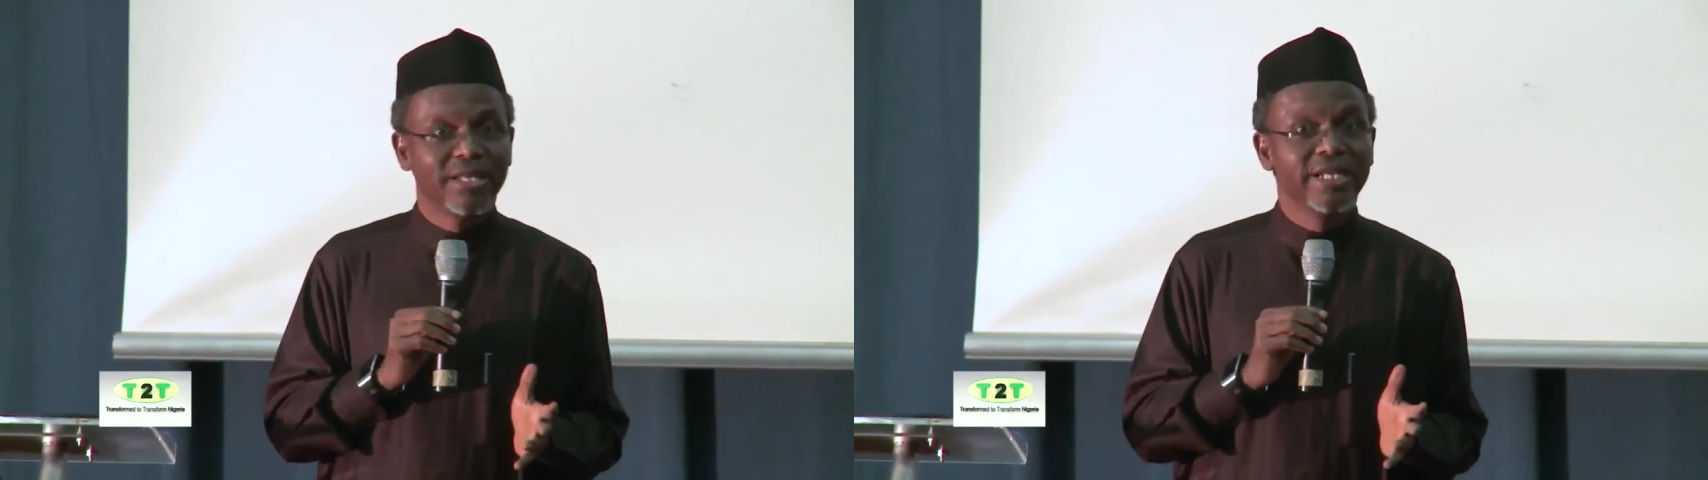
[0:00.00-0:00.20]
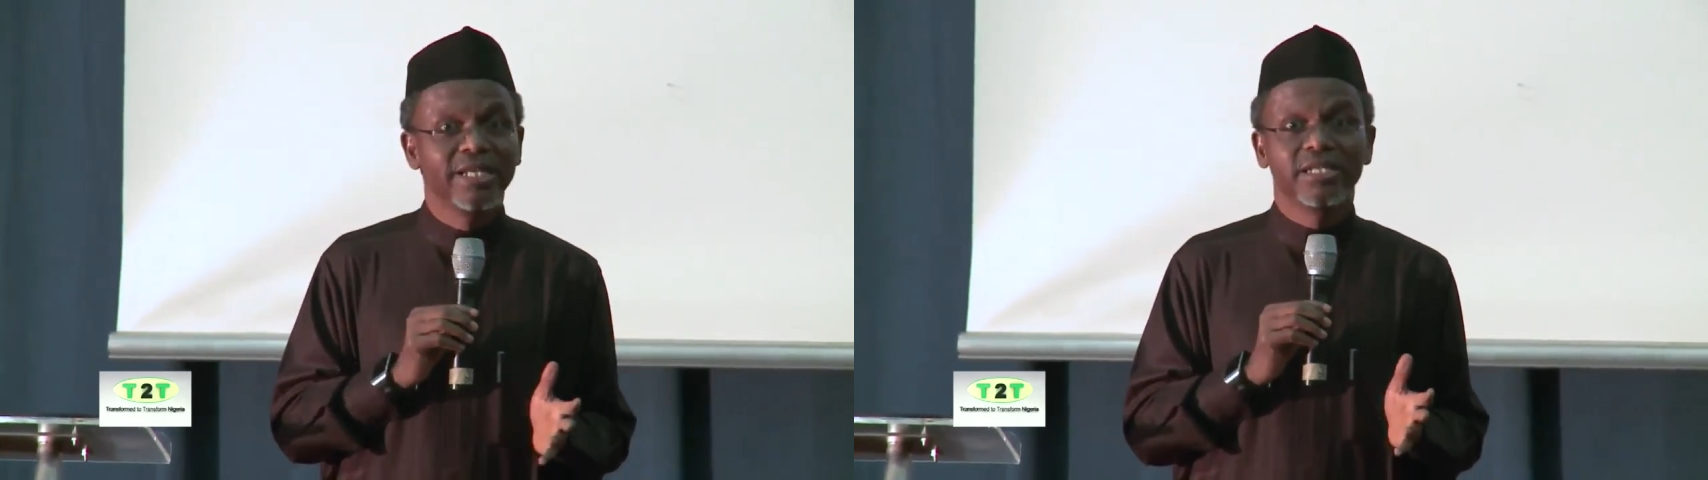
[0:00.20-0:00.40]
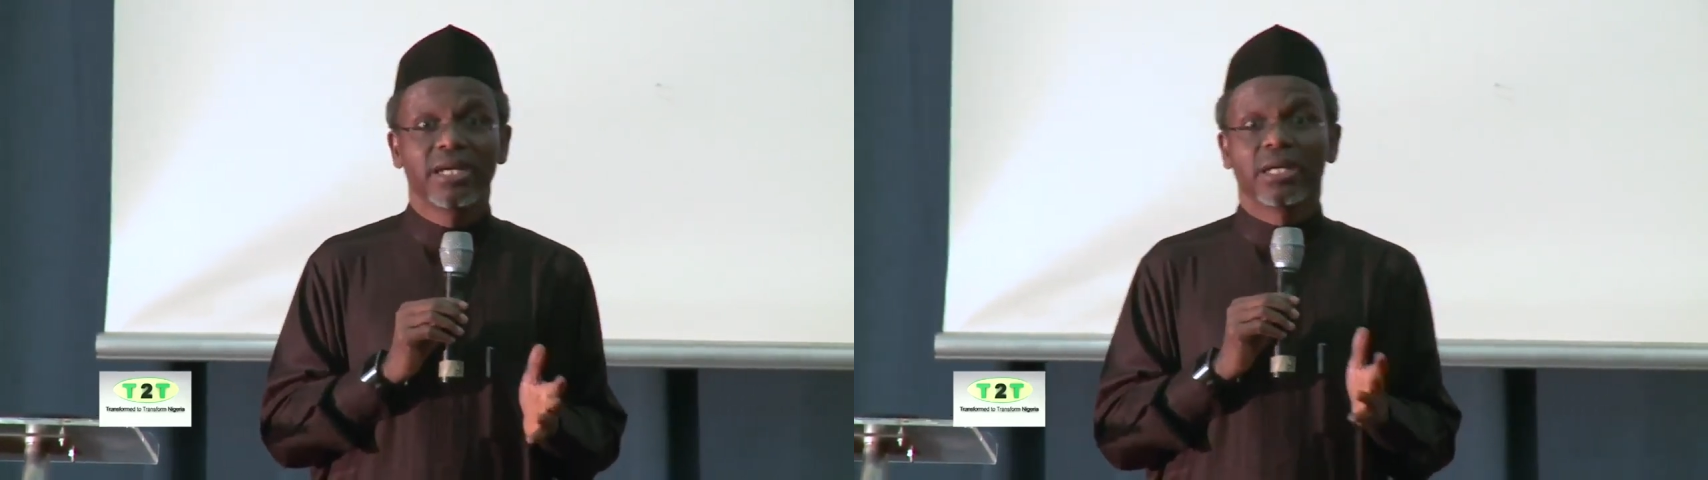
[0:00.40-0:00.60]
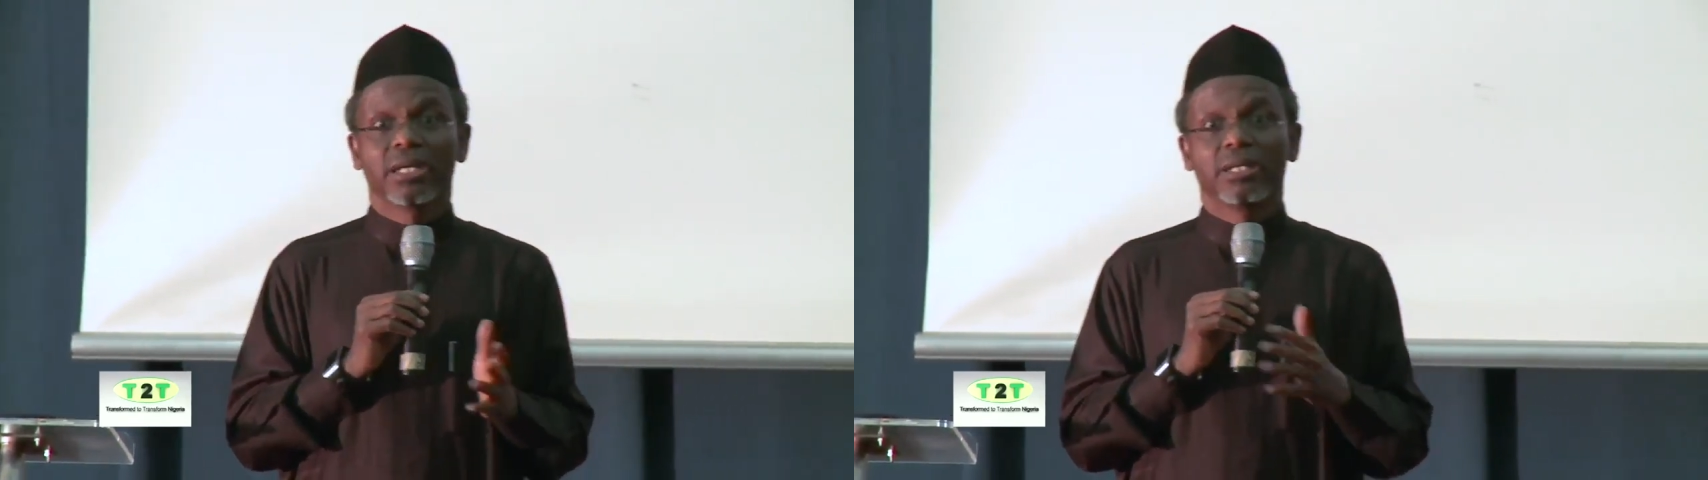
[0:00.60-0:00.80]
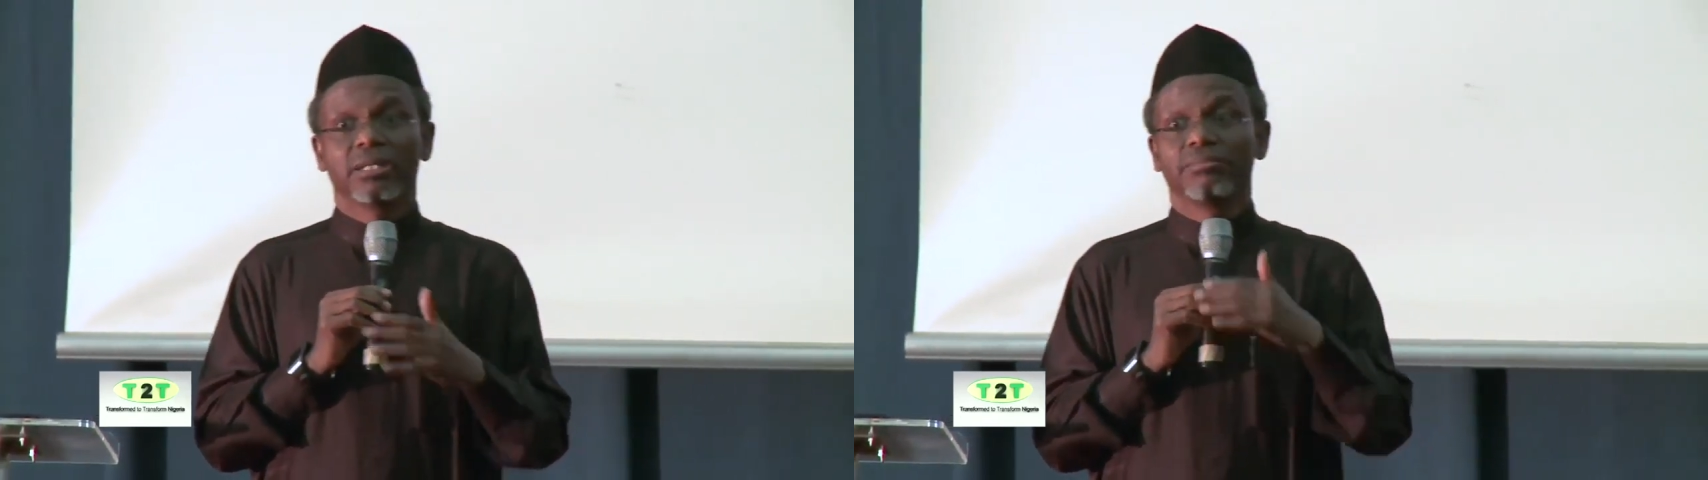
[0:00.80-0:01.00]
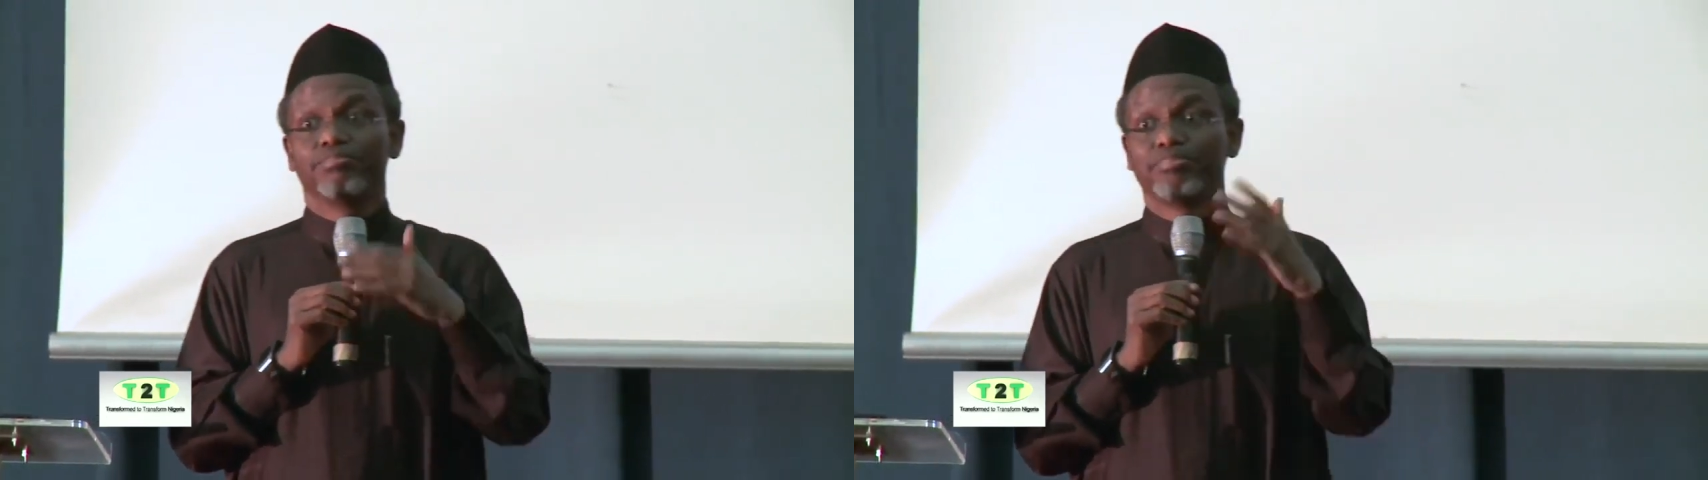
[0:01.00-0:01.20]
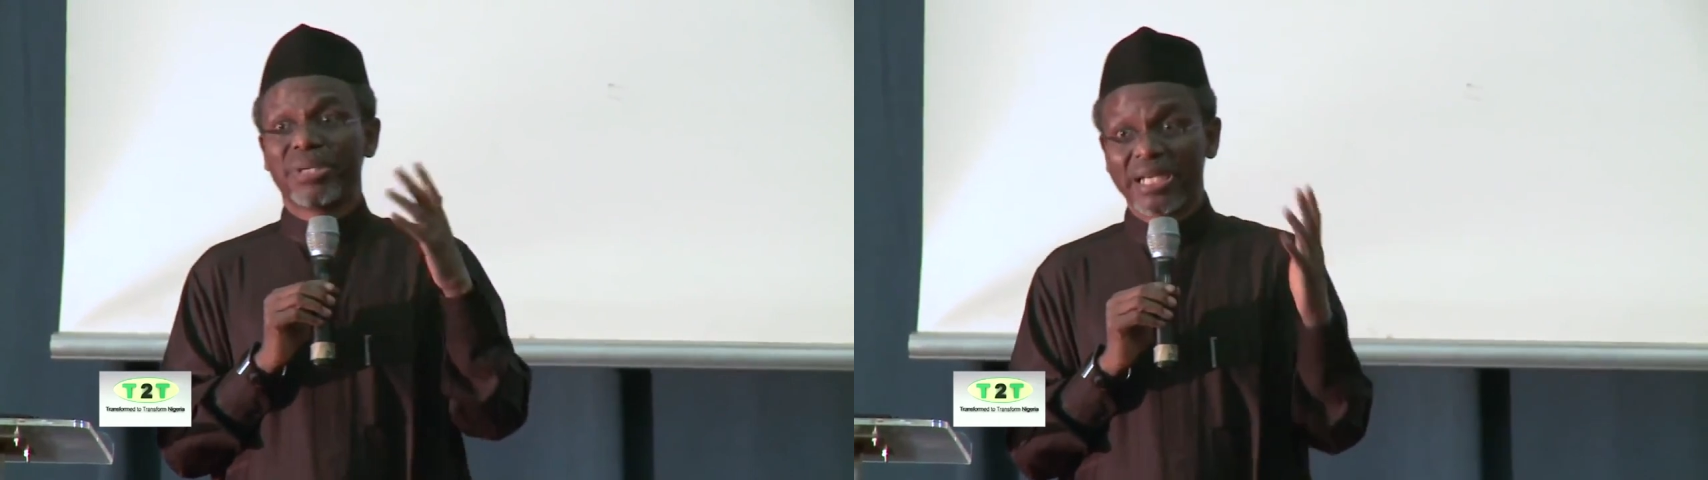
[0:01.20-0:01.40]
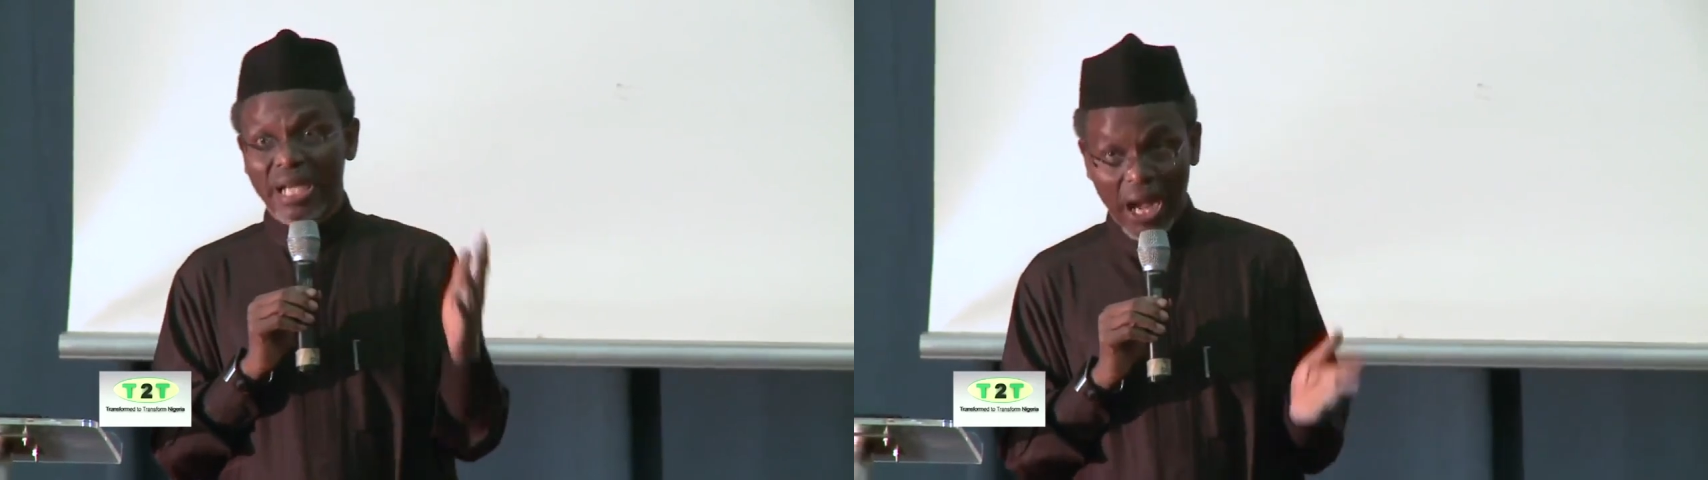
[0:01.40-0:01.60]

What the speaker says: They need a big